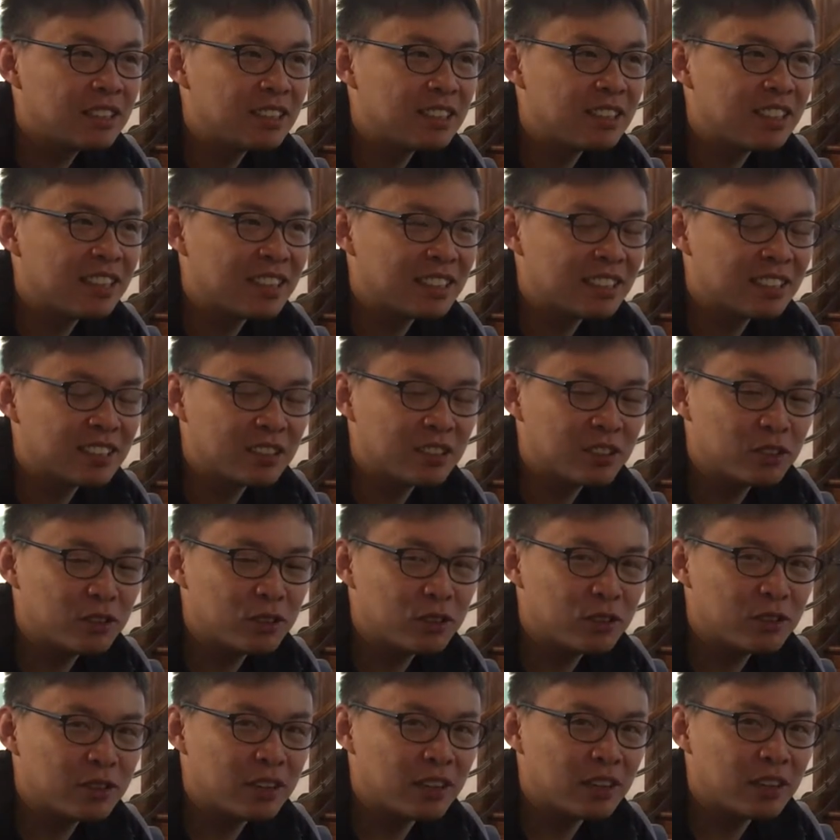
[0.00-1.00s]
Yeah,
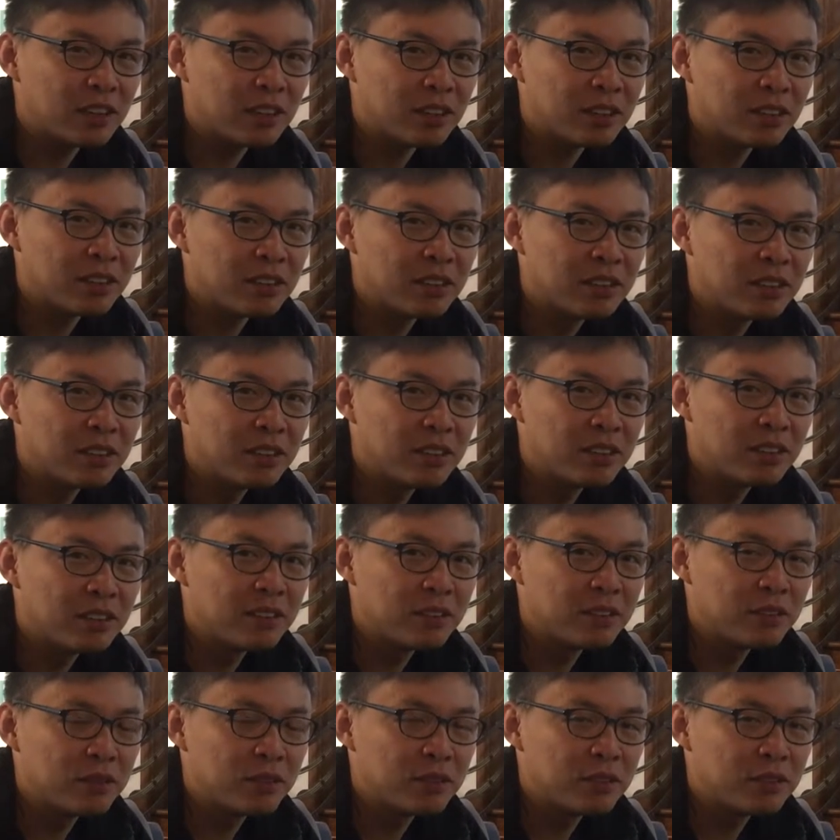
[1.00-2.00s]
so uh,
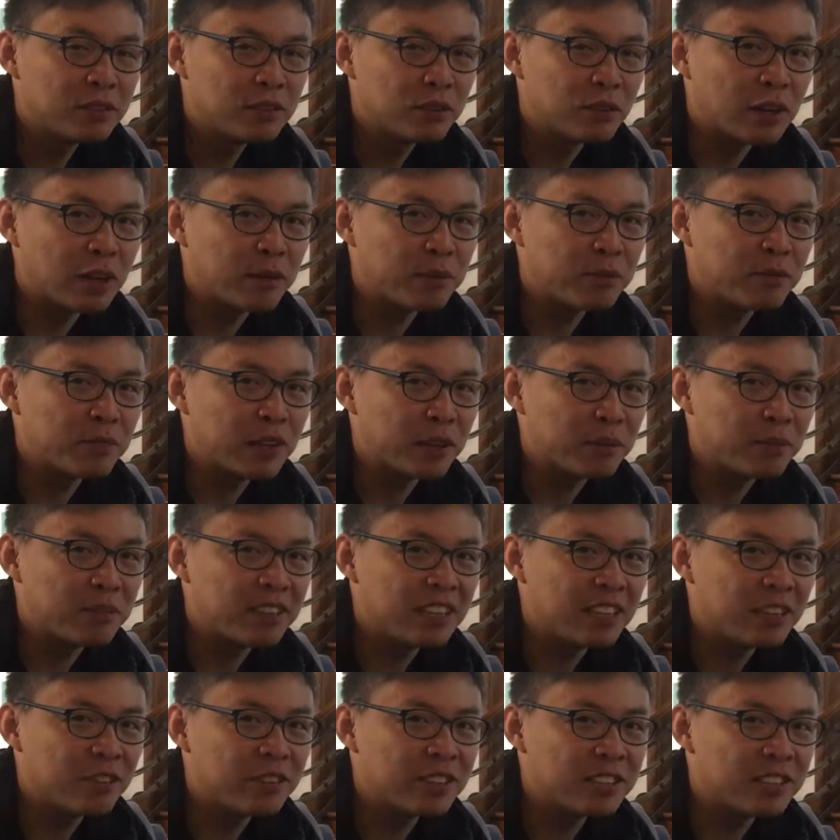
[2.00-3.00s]
so I'm, I'm
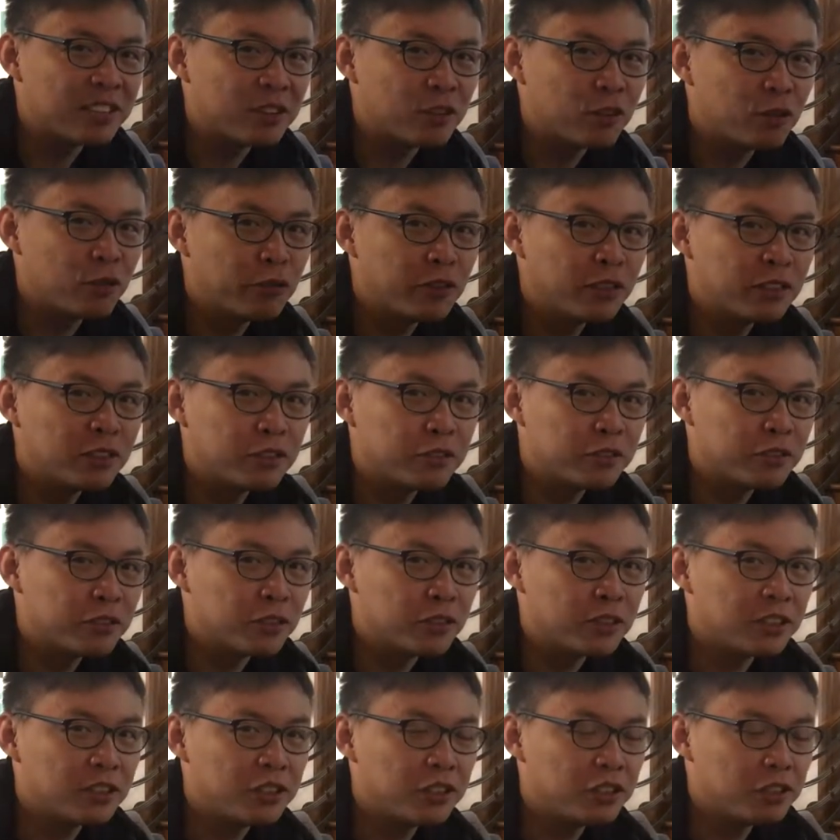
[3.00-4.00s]
David, the co-founder
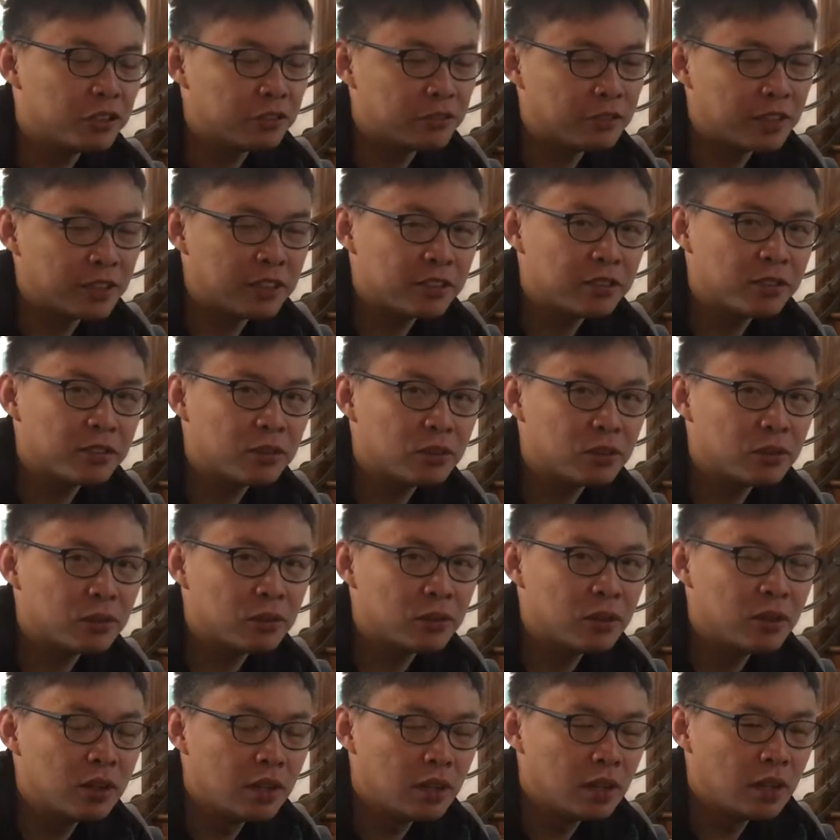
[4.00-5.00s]
for InsurVite. So
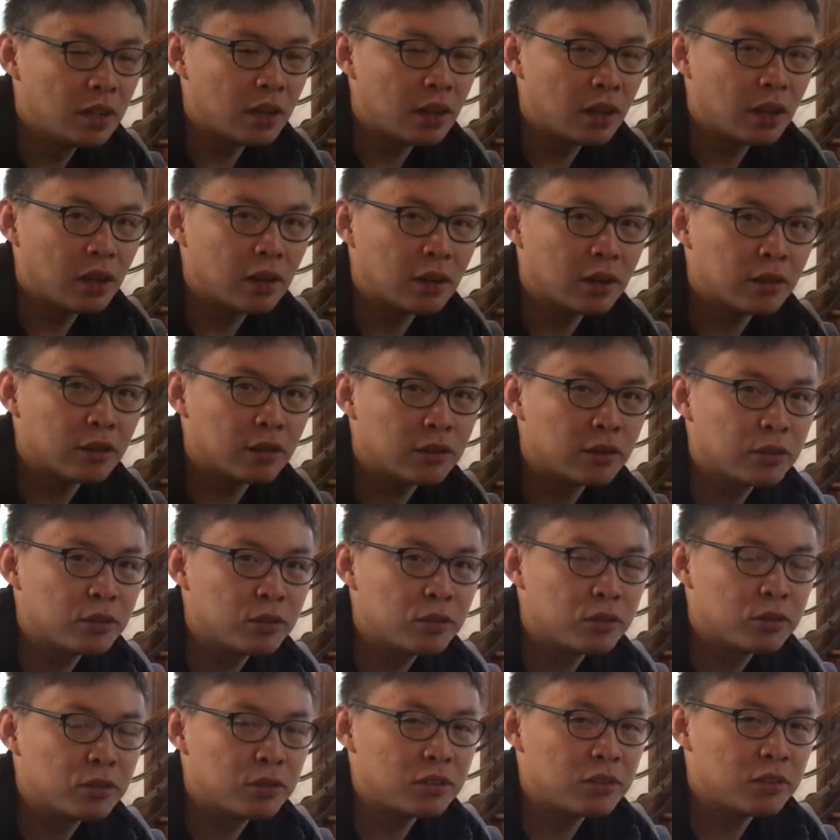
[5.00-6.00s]
uh,
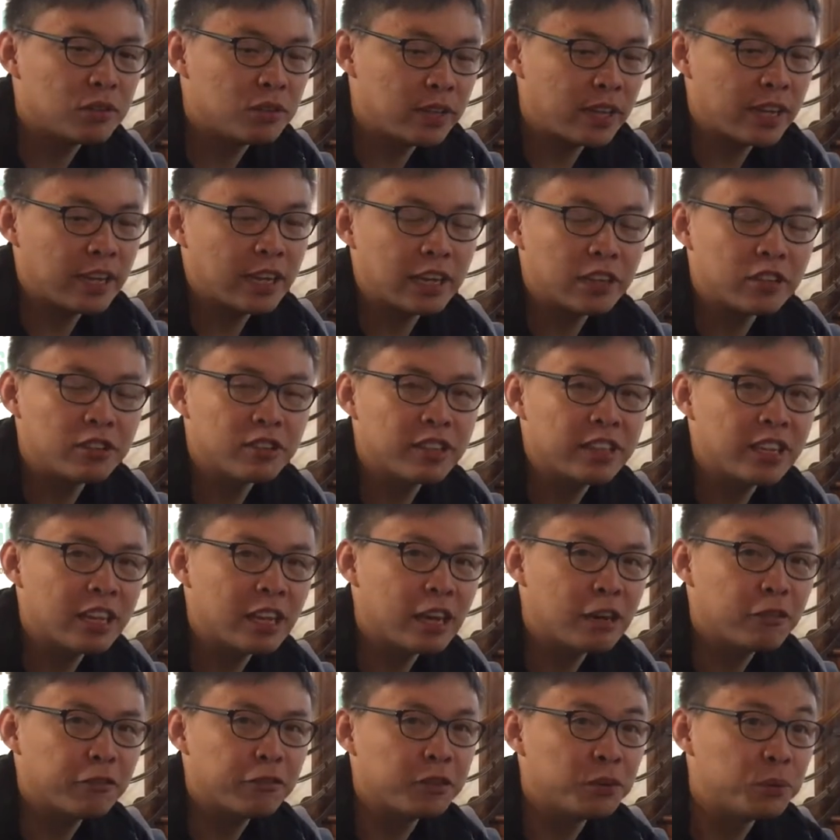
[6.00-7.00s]
today, actually,
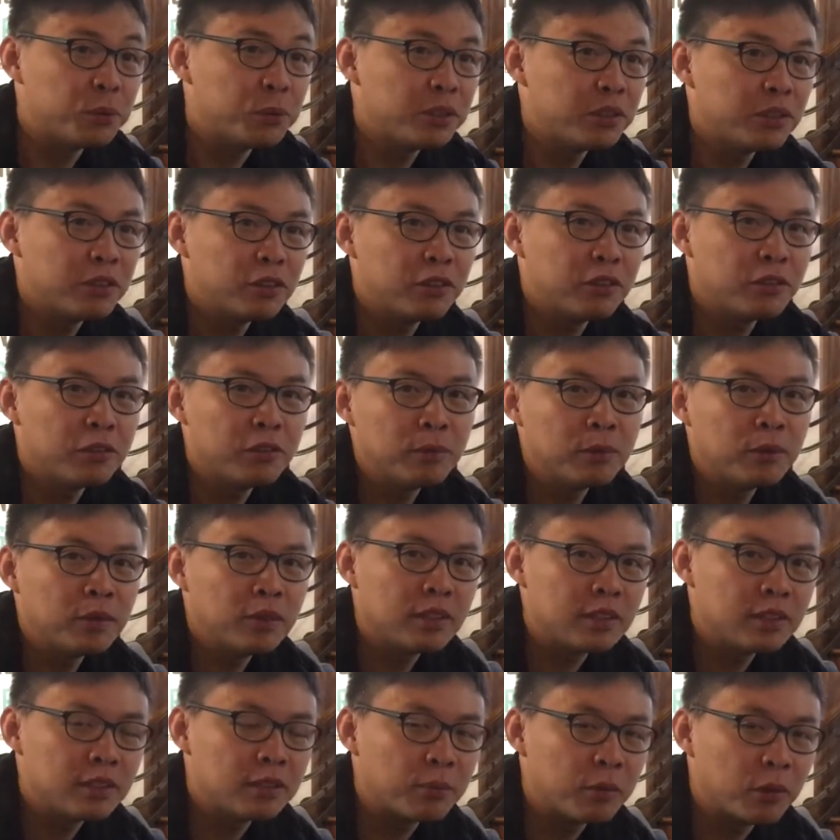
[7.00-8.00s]
half the world's
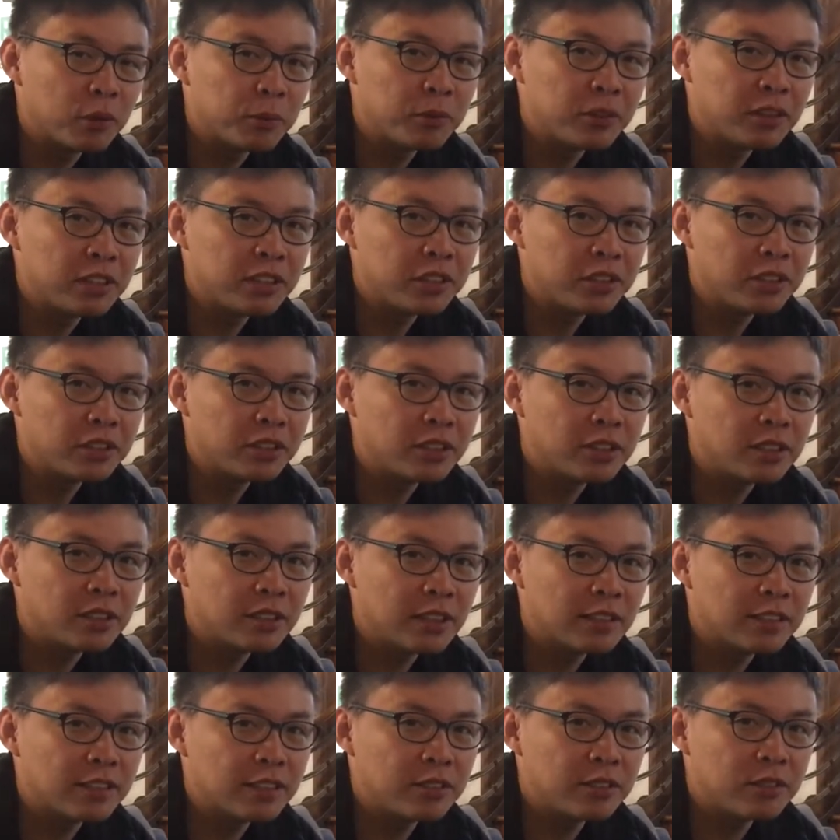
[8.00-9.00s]
population
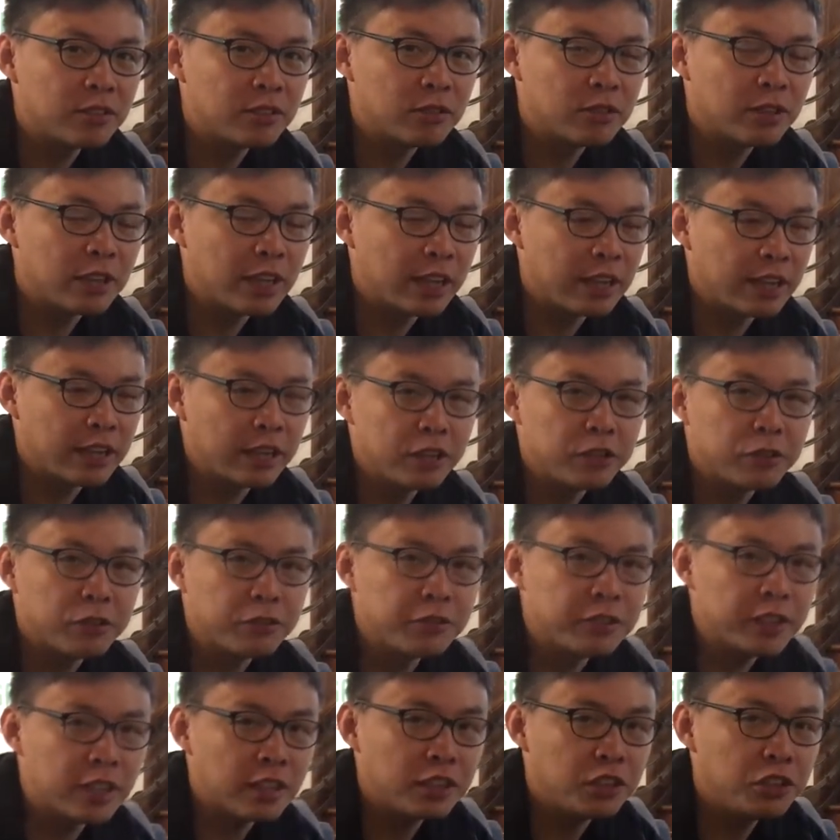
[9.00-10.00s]
doesn't engage
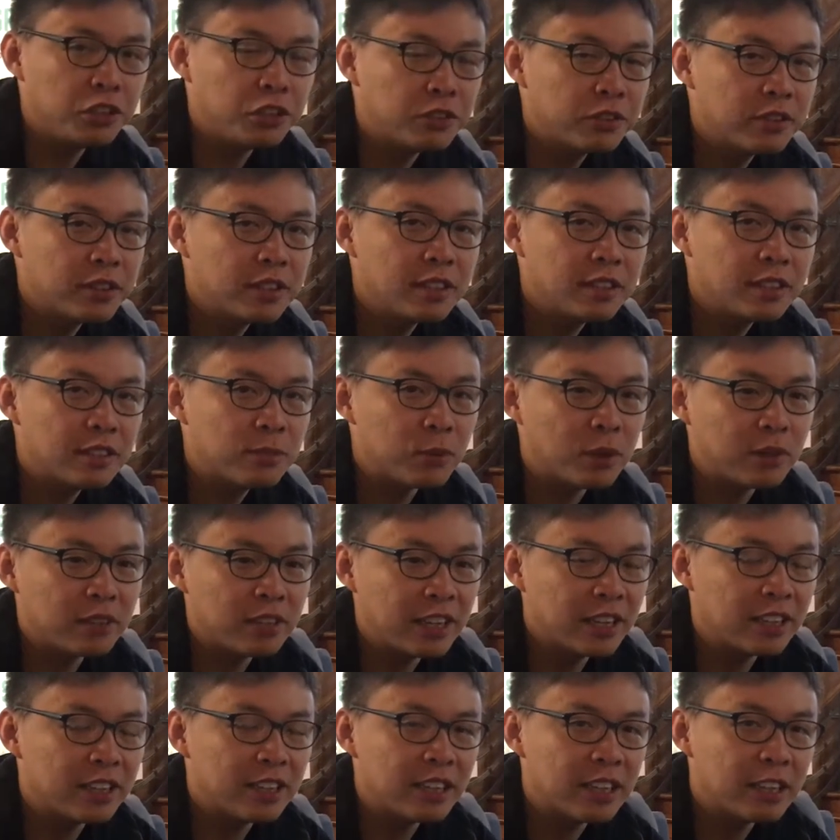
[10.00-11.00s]
with their insurance, but
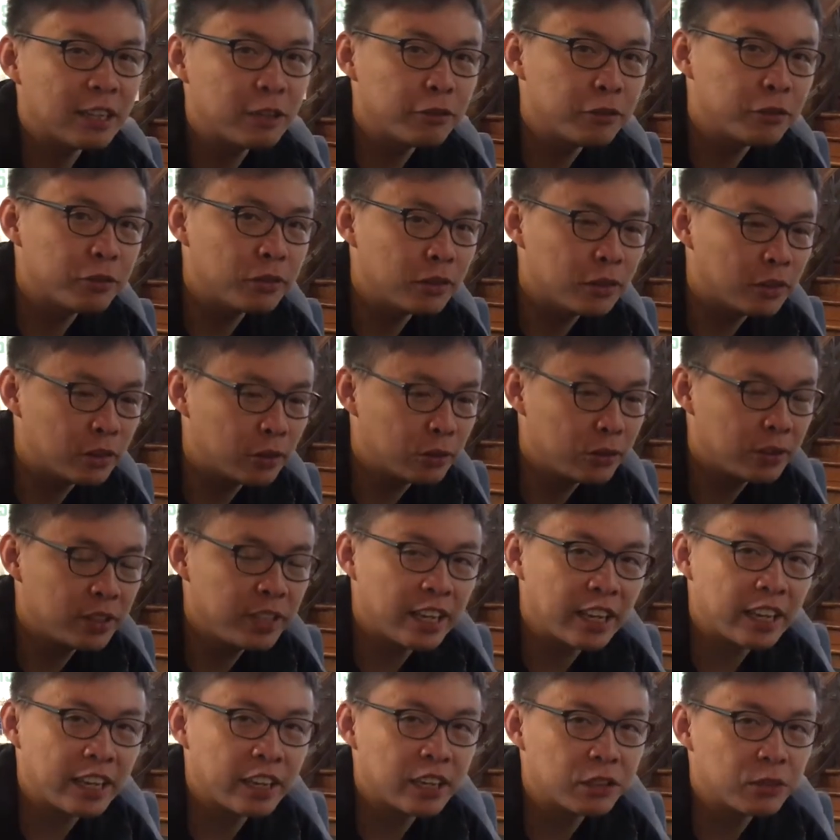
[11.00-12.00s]
the other half uh,
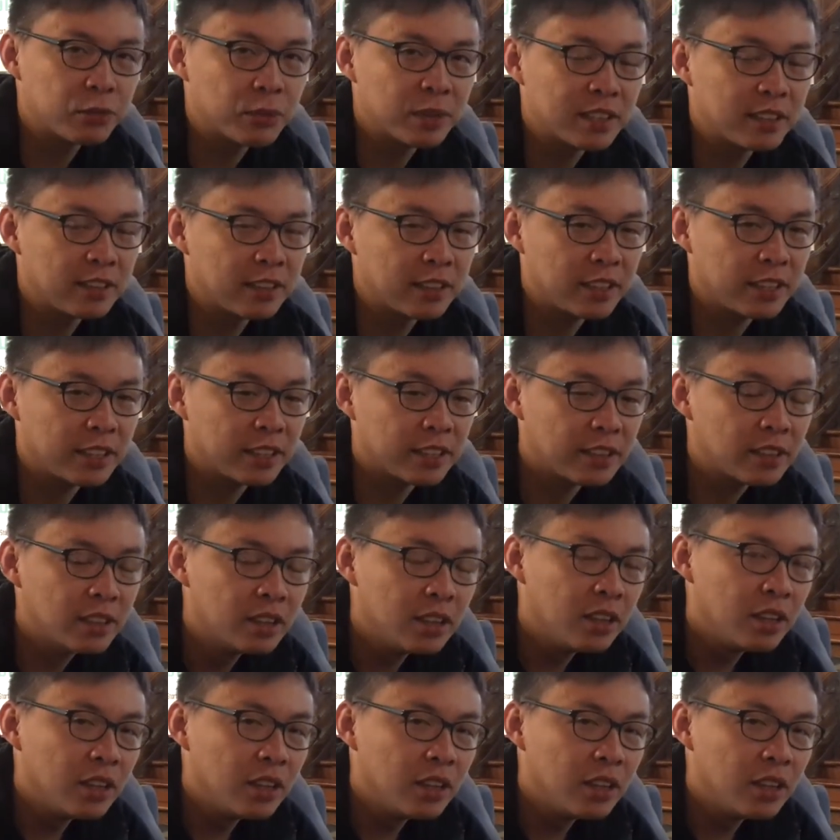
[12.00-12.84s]
only engage once a year.